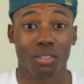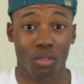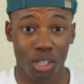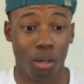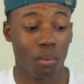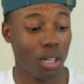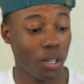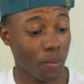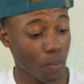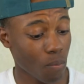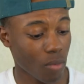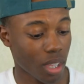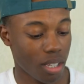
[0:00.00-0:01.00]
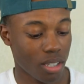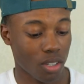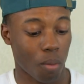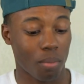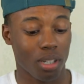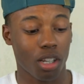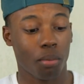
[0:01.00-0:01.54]
was gonna double up. So
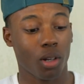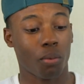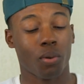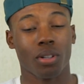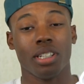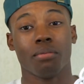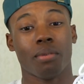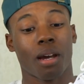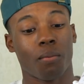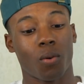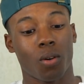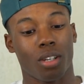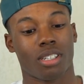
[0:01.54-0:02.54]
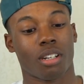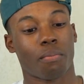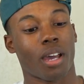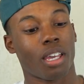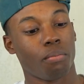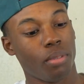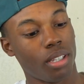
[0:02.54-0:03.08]
I'm gonna double up on these bad boys, and I'll
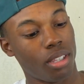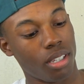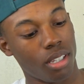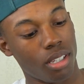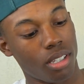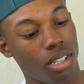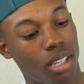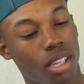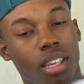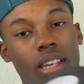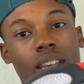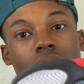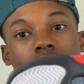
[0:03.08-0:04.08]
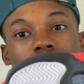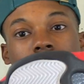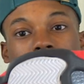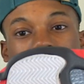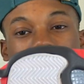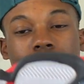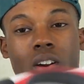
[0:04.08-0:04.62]
probably beat these. I
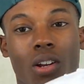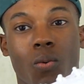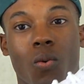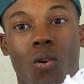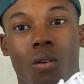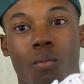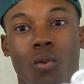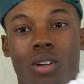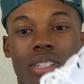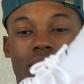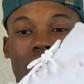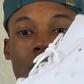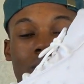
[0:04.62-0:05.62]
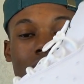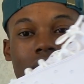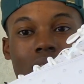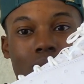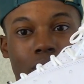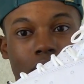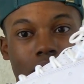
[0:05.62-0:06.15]
can tell I already wore them. Wore these a couple
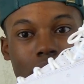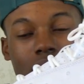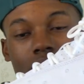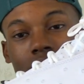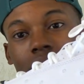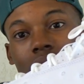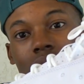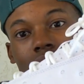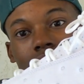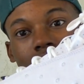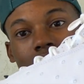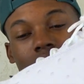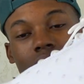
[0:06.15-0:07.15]
times, man. They look nice.